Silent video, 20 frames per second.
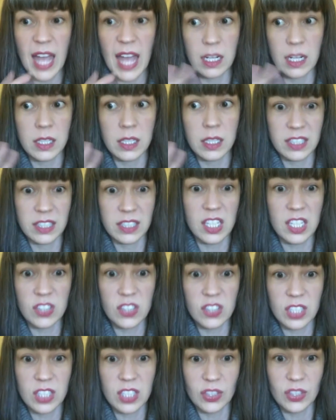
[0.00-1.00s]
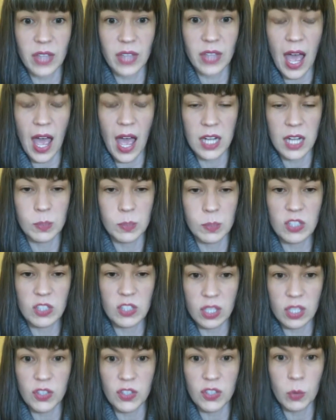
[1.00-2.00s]
And it's easy to do that,
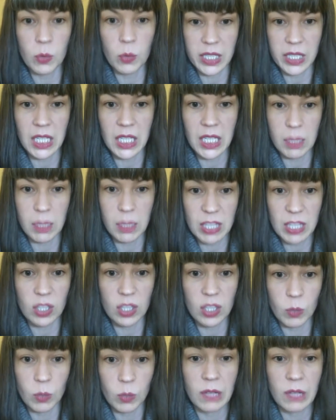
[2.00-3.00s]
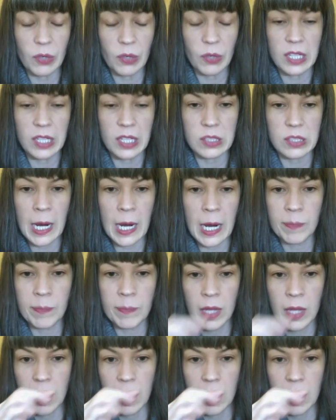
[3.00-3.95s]
especially if you're working in the mainstream workforce, right?